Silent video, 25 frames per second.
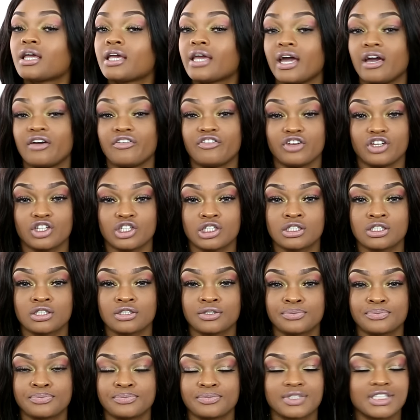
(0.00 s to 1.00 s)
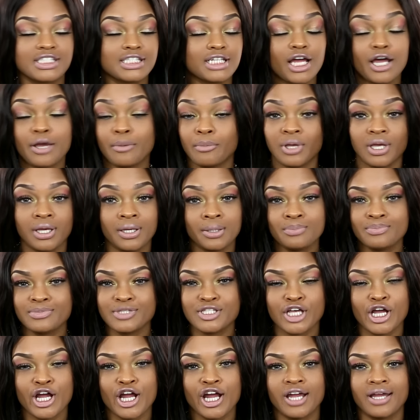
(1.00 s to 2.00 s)
Catfish. It's not me.
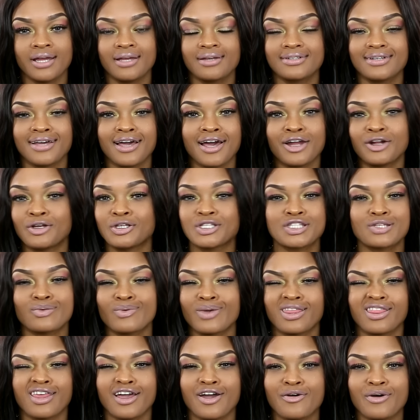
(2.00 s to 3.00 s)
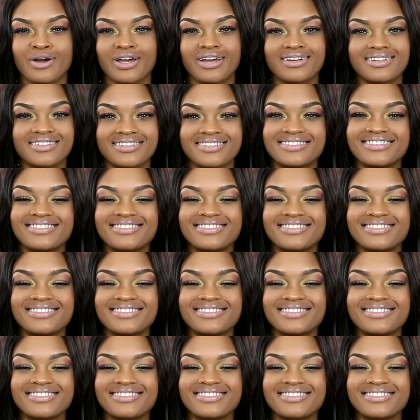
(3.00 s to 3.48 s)
Sorry, I don't swing that way.